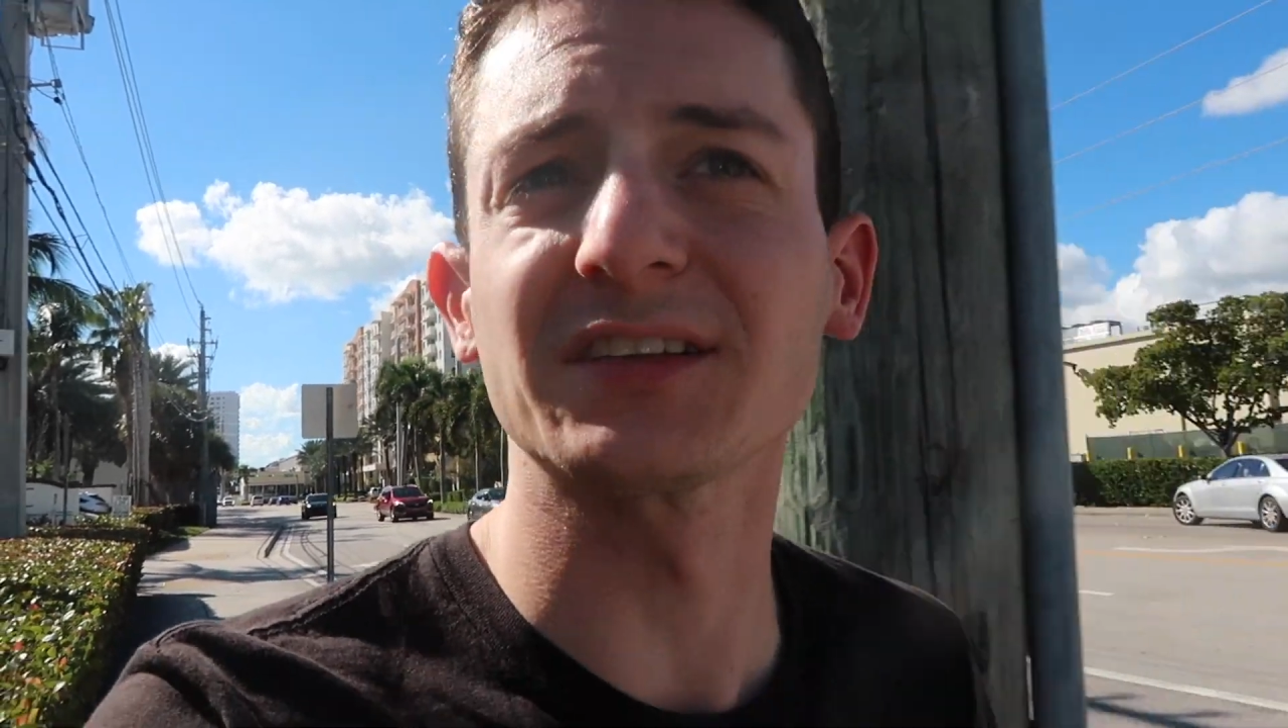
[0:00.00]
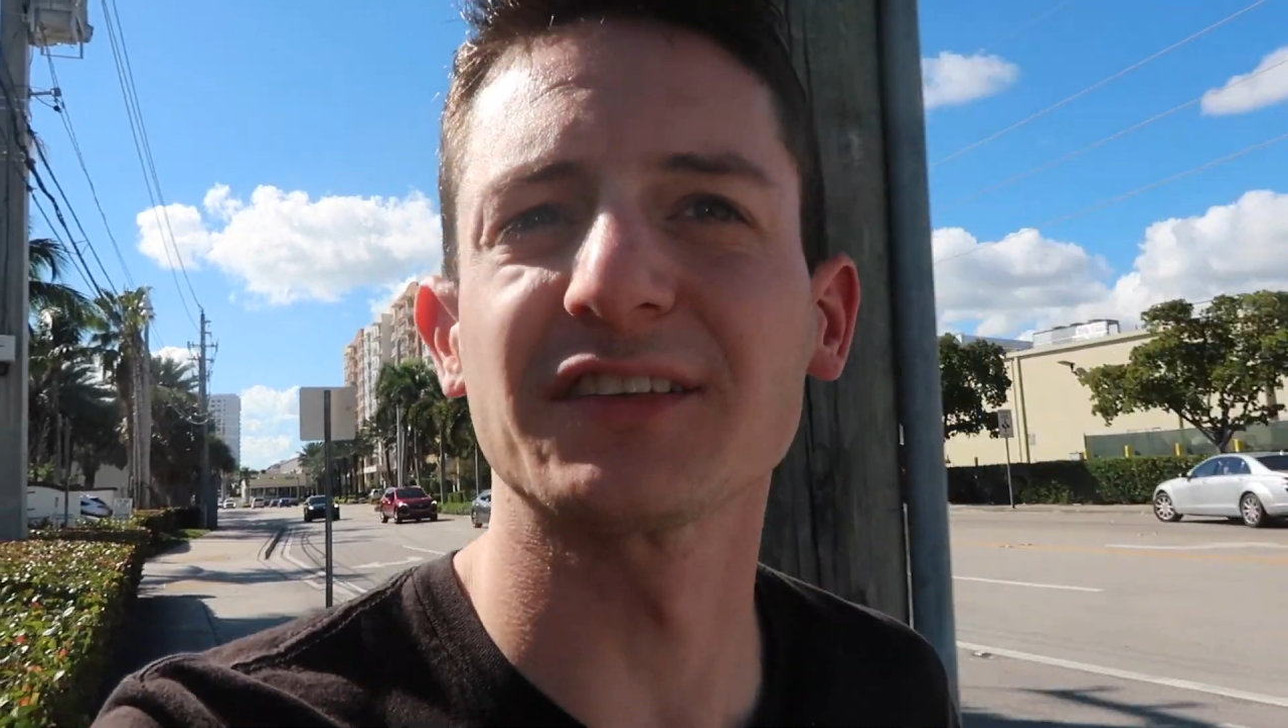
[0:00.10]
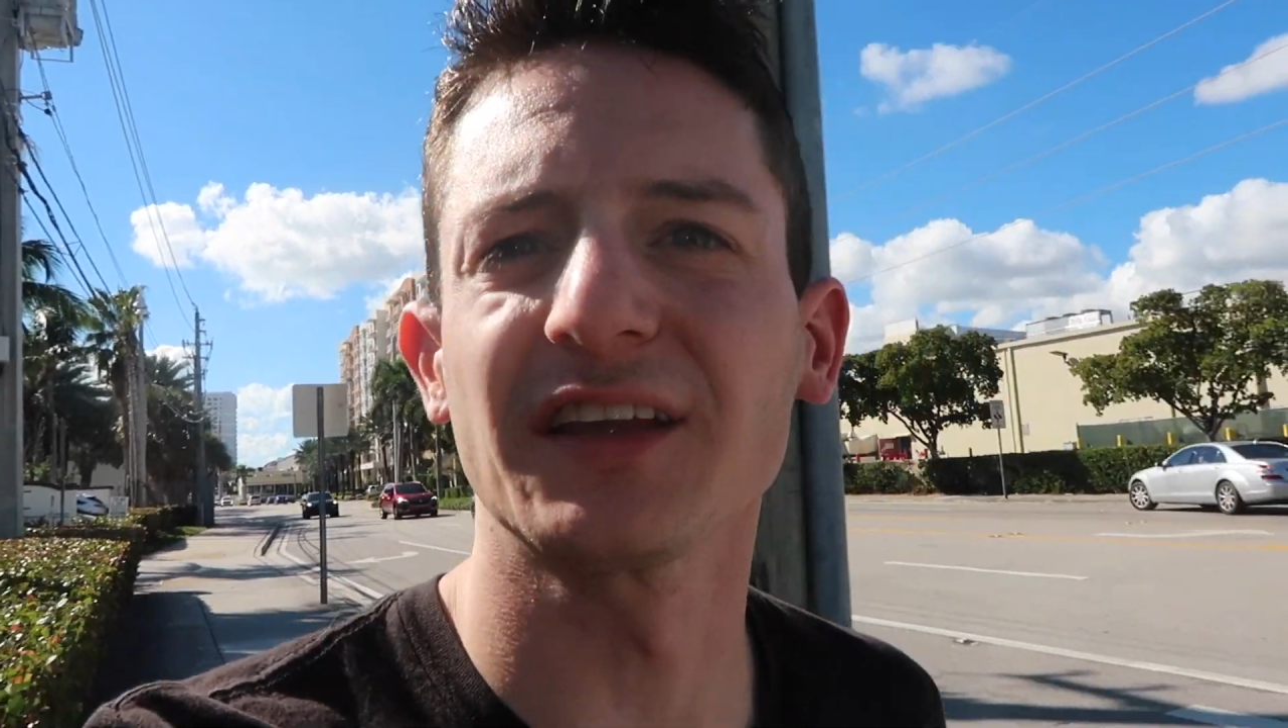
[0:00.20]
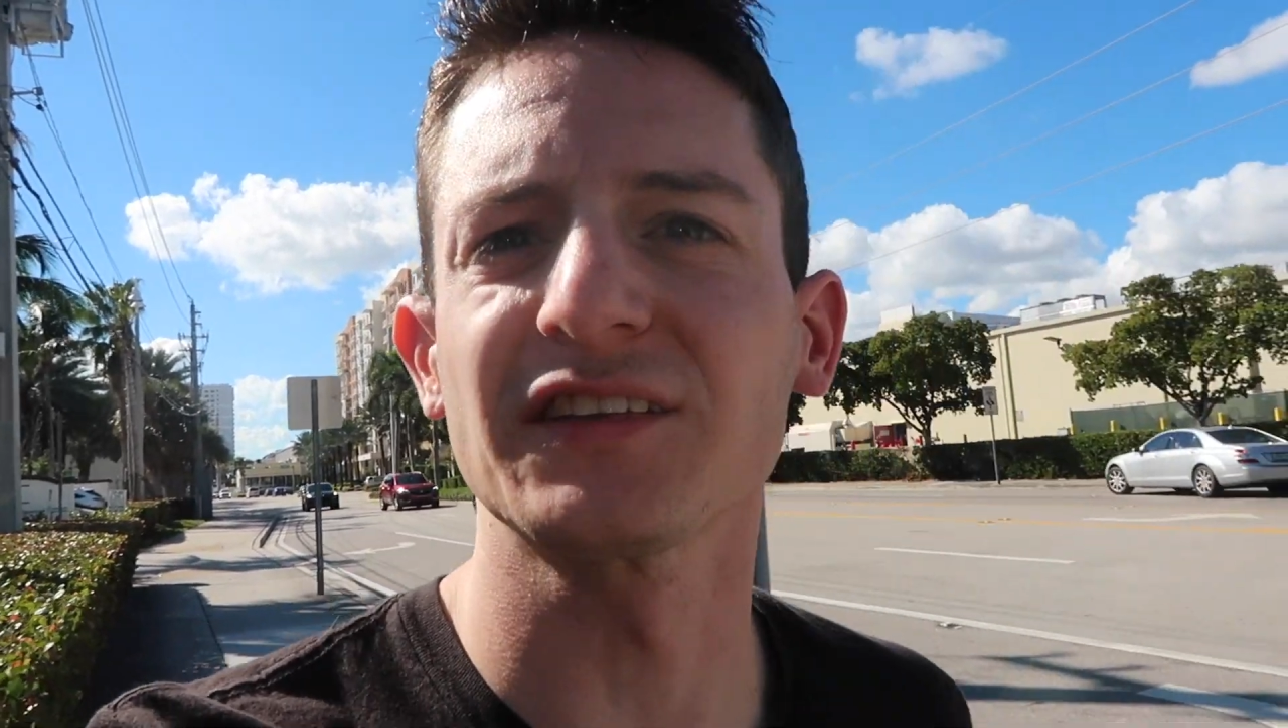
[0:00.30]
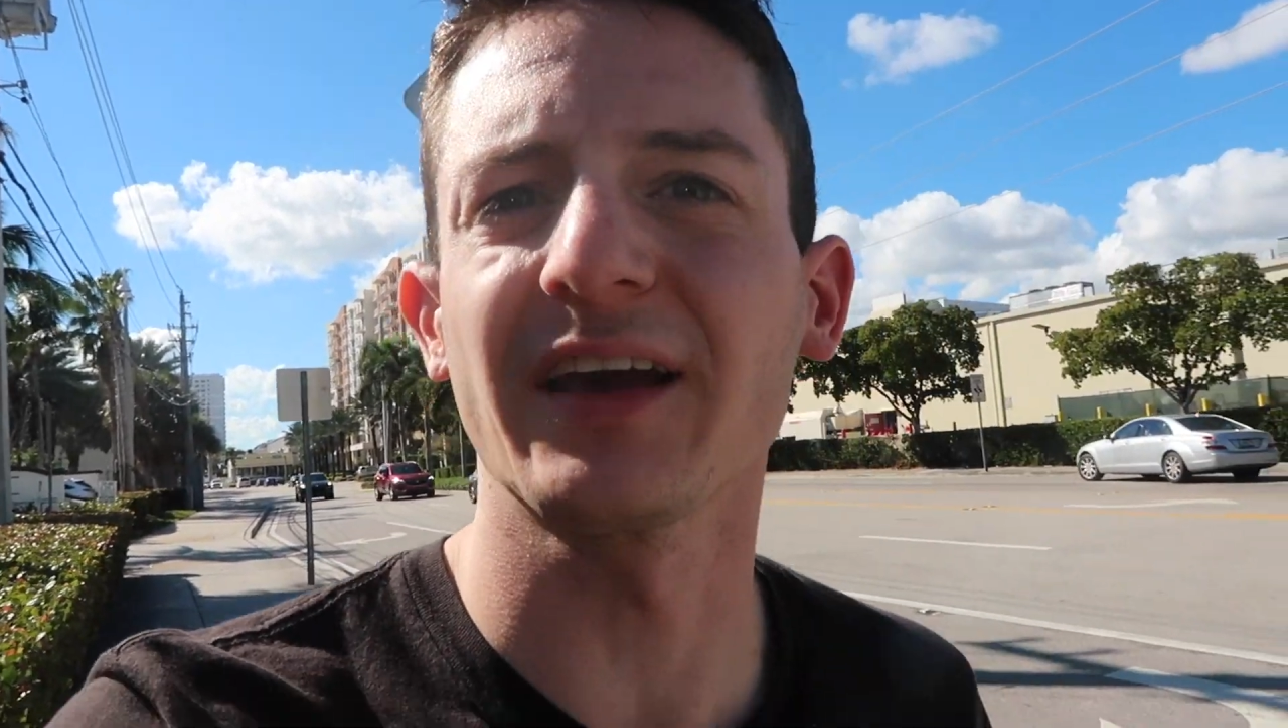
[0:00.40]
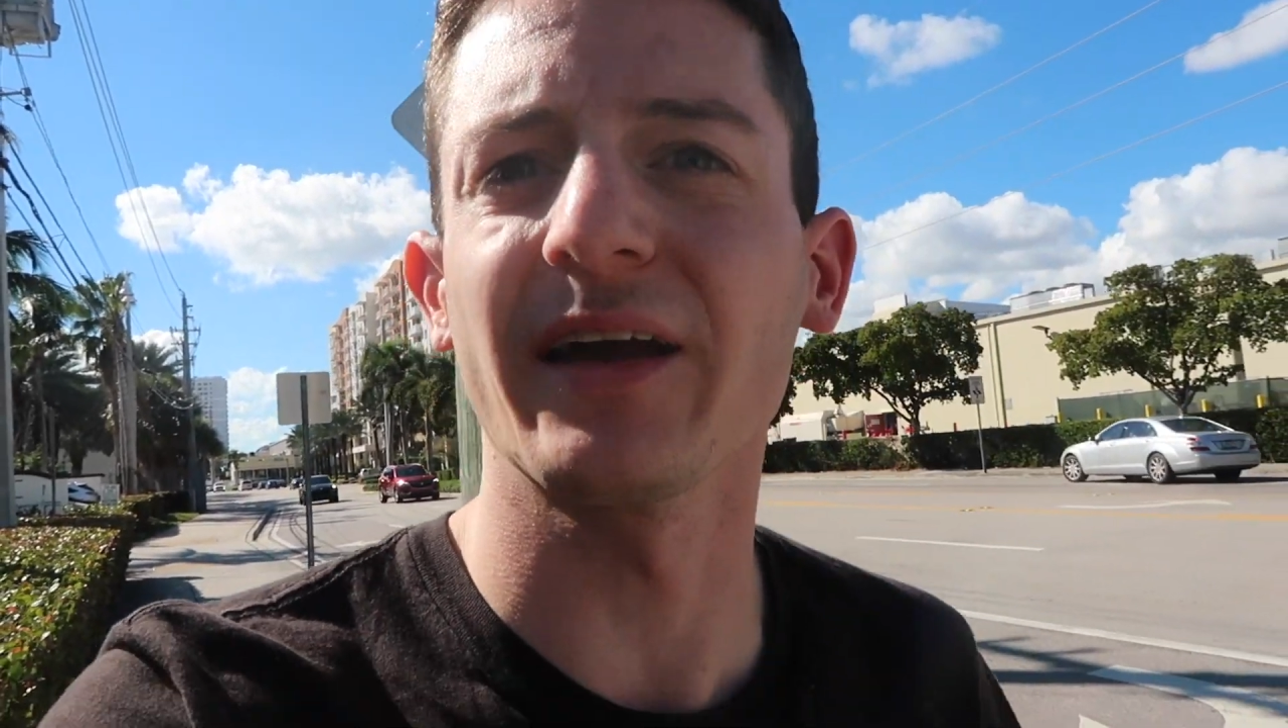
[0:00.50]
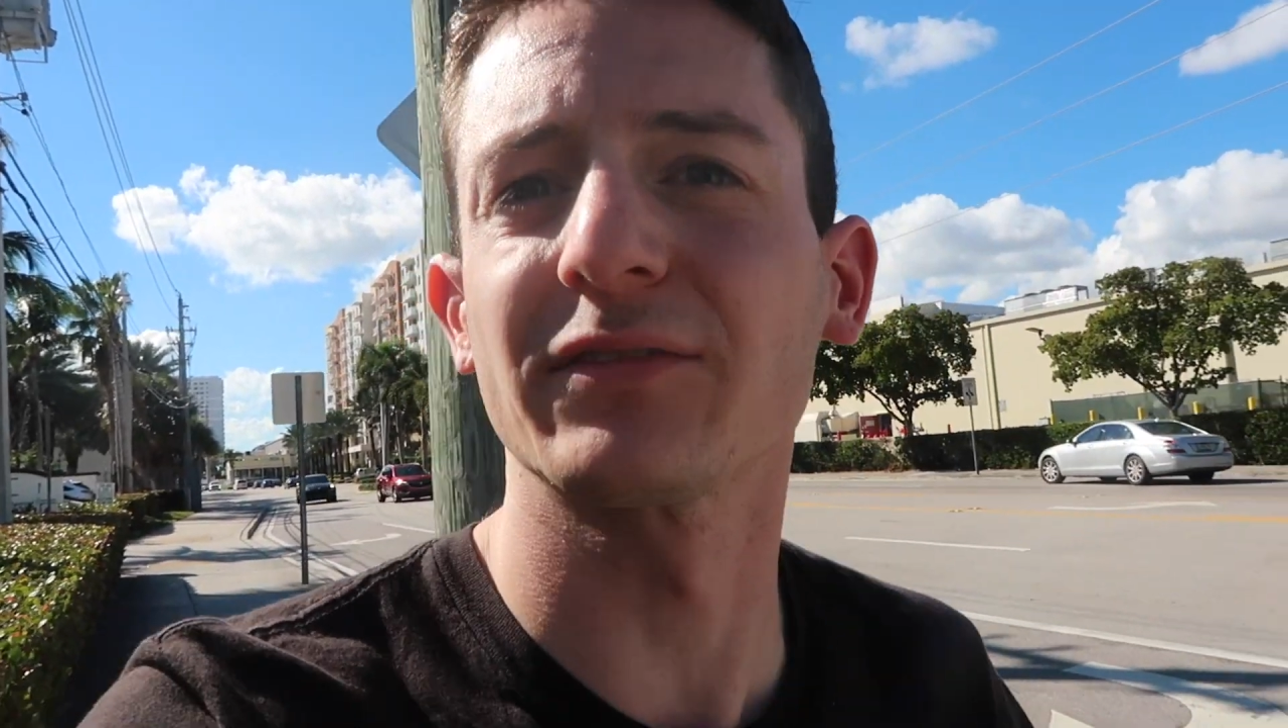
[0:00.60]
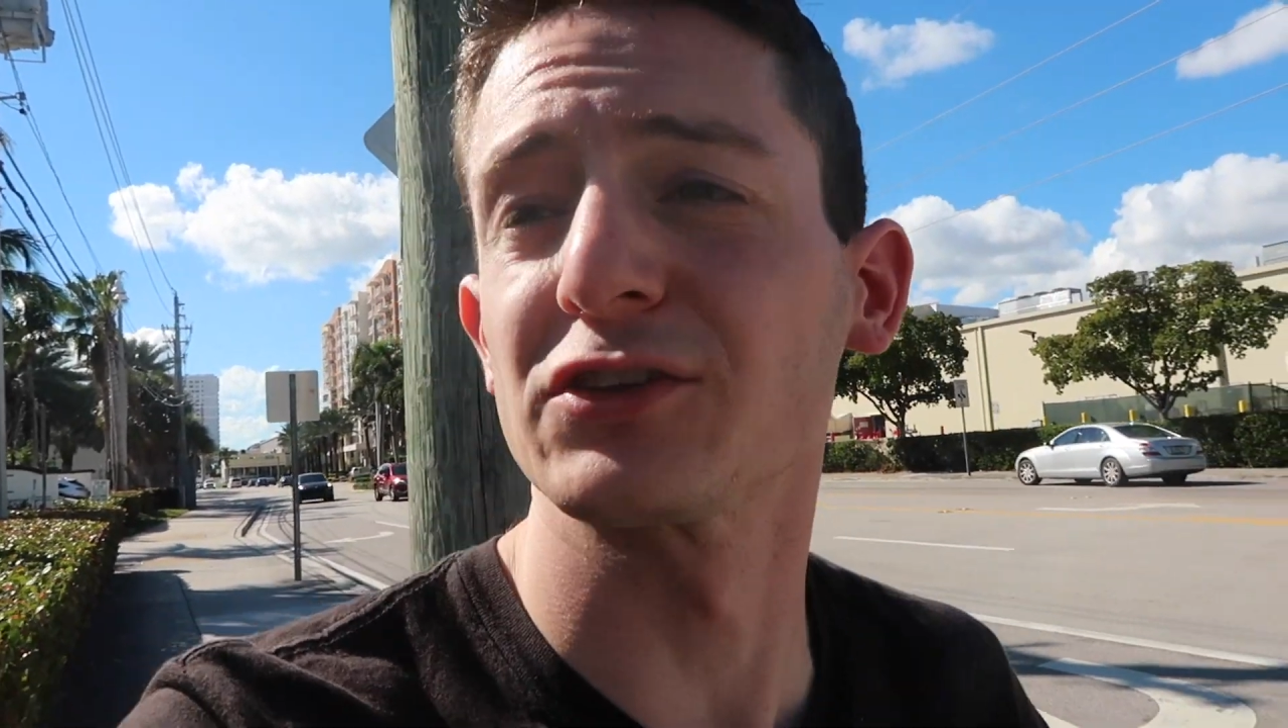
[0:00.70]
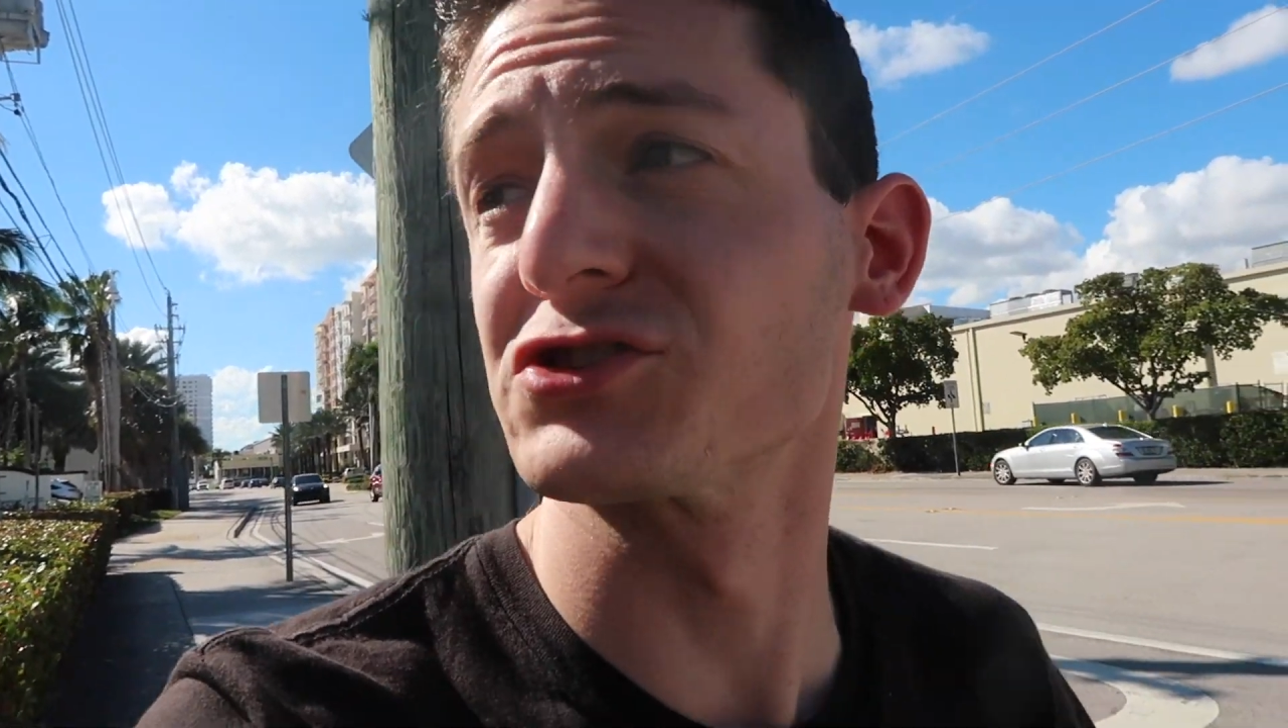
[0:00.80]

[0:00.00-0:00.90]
says I have to